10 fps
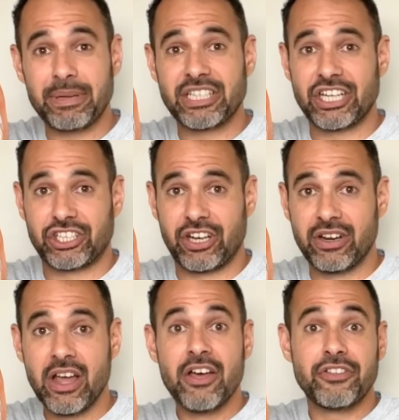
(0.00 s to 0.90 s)
the
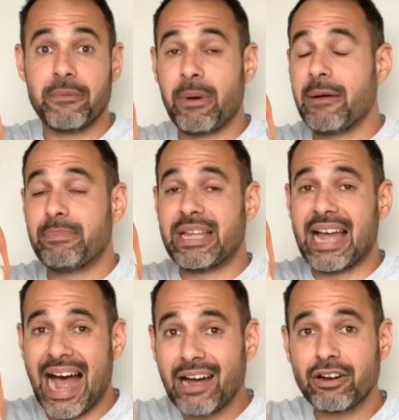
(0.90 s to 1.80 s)
position that might
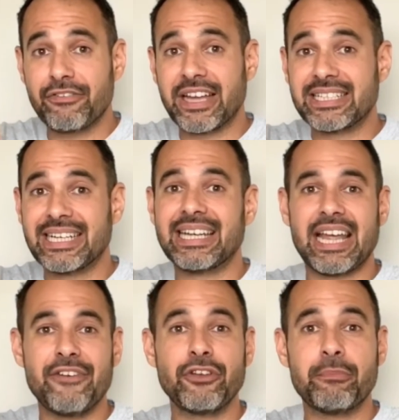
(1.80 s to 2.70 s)
be aggravating
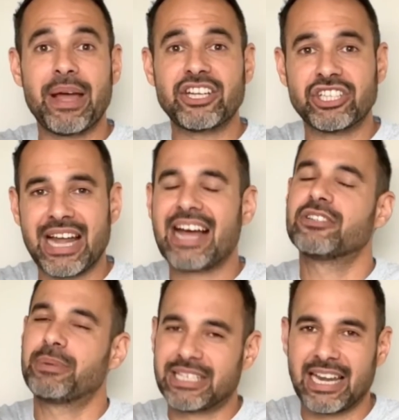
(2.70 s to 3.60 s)
if your patient
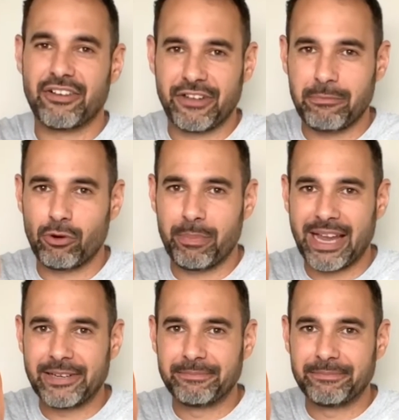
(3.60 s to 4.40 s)
has patellofemoral pain.